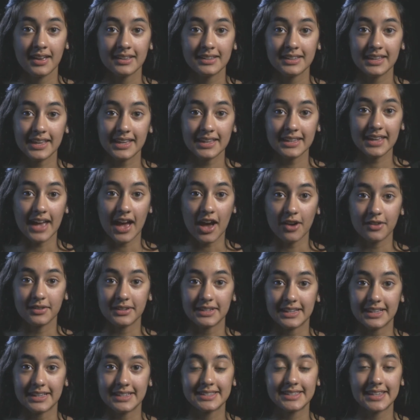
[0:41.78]
King County
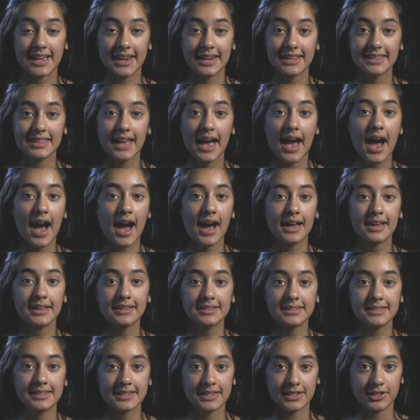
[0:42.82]
is setting the
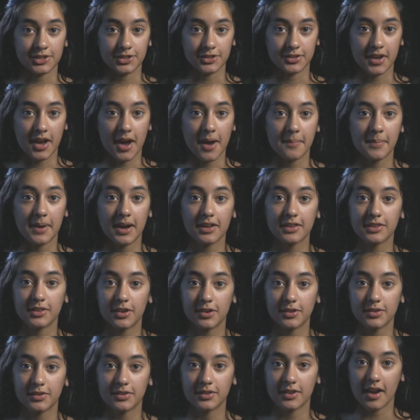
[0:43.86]
highest standard among
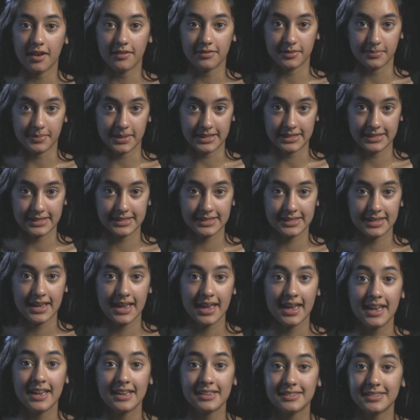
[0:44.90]
local governments.
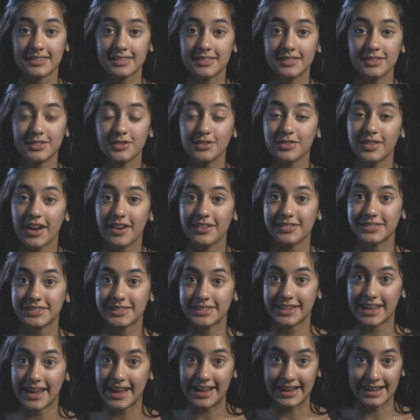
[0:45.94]
Since
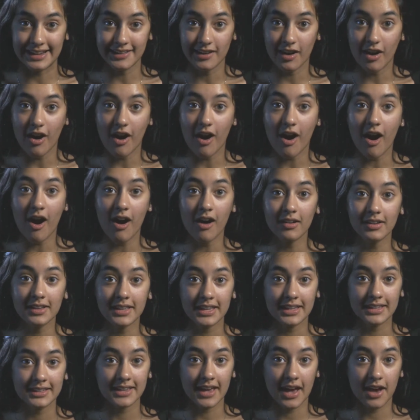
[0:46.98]
2008, all
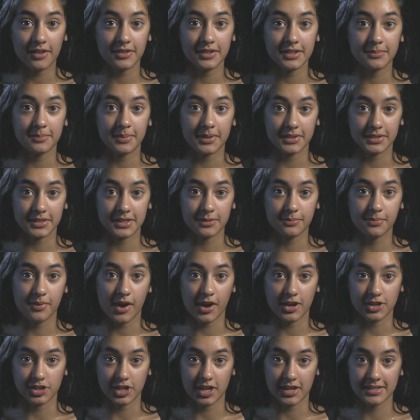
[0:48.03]
King County building
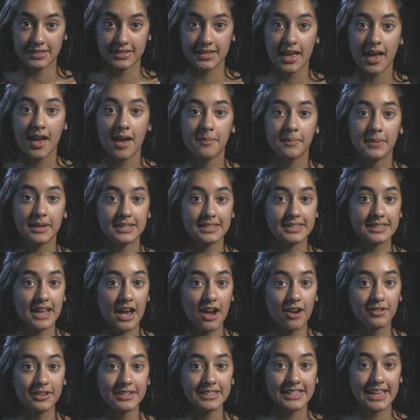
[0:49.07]
projects must
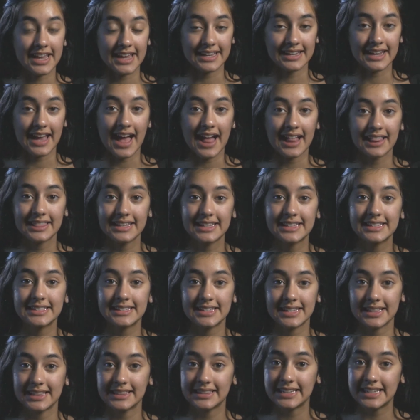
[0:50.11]
now attain at least
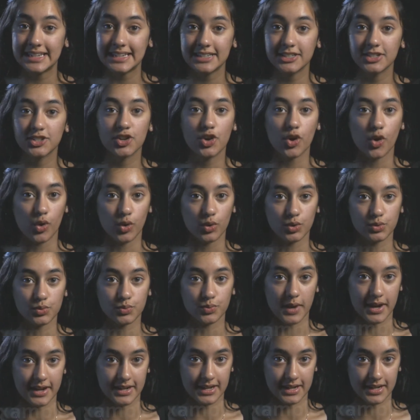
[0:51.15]
a LEED Gold
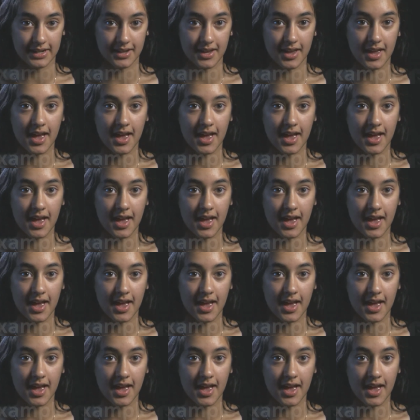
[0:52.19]
rating.